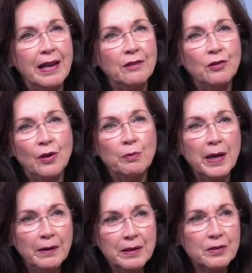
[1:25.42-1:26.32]
And, you know,
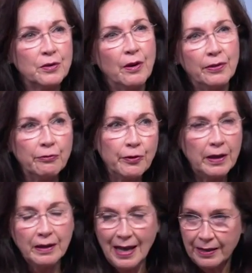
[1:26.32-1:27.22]
parents are on the
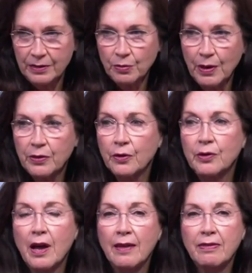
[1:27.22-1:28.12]
front lines, whether or
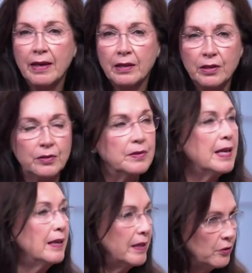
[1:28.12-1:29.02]
not they use
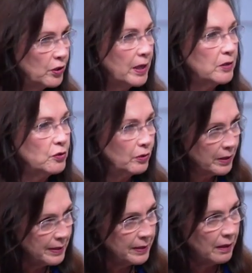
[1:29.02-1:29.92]
an educational
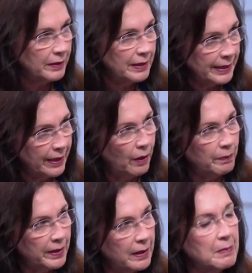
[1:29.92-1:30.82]
consultant to
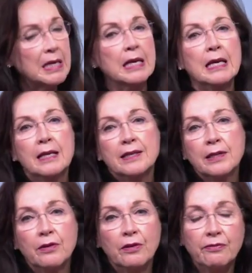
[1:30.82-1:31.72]
help them. Okay.
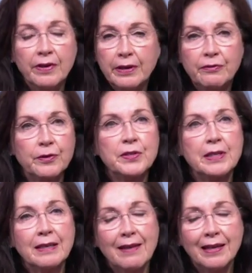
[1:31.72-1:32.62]
So the very first
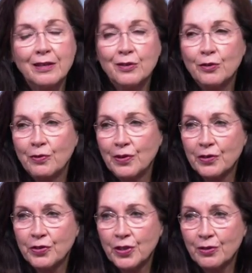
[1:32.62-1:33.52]
thing they can do for
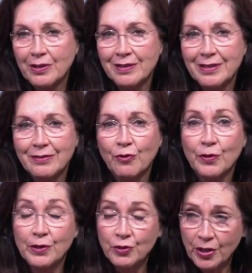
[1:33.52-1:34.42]
their students, for
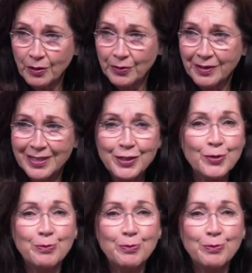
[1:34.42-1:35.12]
their children, is to